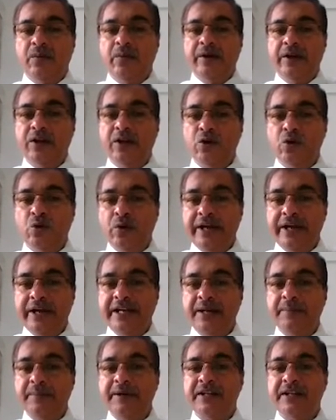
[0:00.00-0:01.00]
Where no
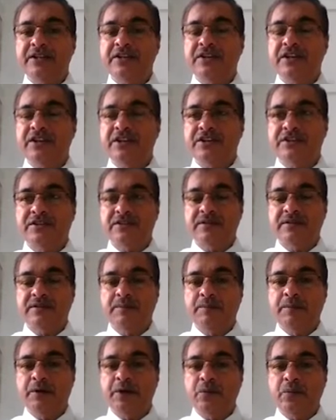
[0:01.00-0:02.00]
agreement is reached
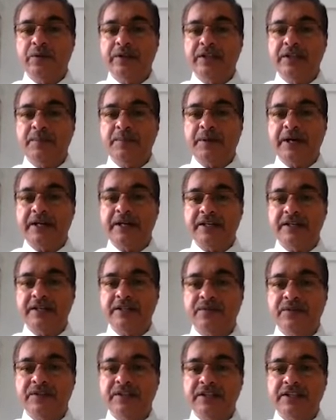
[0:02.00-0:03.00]
between the
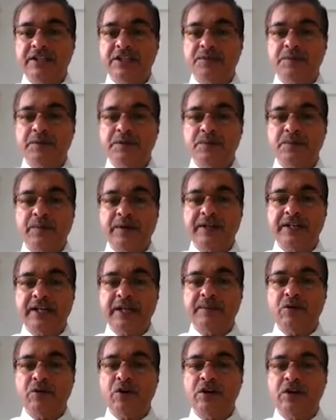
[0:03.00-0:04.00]
parties within the specified
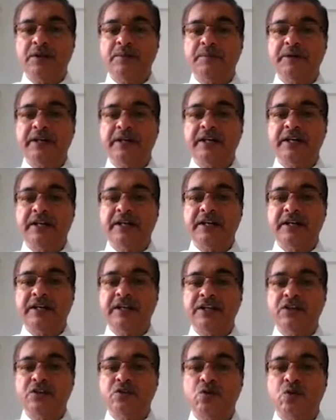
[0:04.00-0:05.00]
time, or the mediator
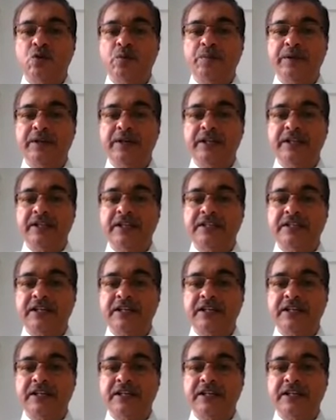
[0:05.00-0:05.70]
is to opinion the